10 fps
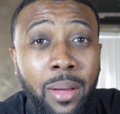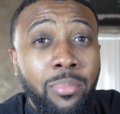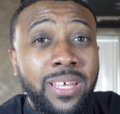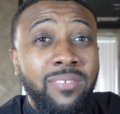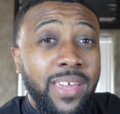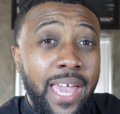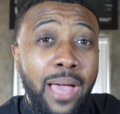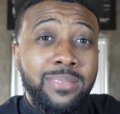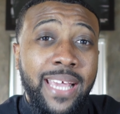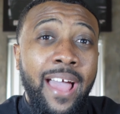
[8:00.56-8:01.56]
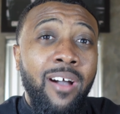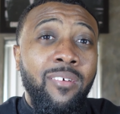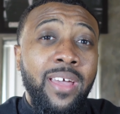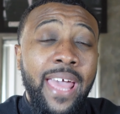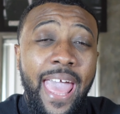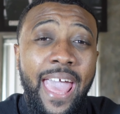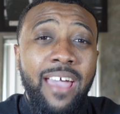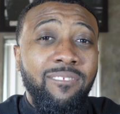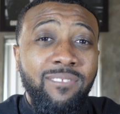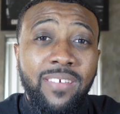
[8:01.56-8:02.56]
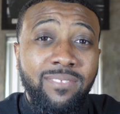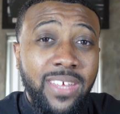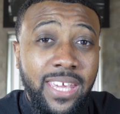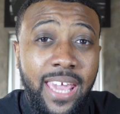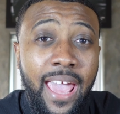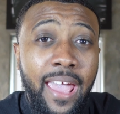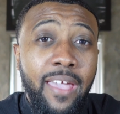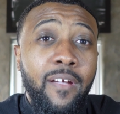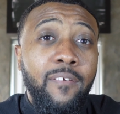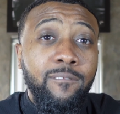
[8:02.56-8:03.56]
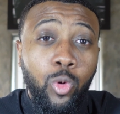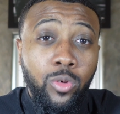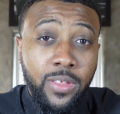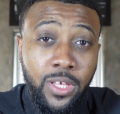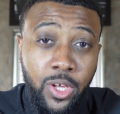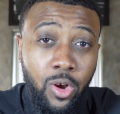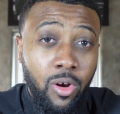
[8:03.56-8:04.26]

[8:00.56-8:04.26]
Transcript: I believe it caps out at 50K for the year.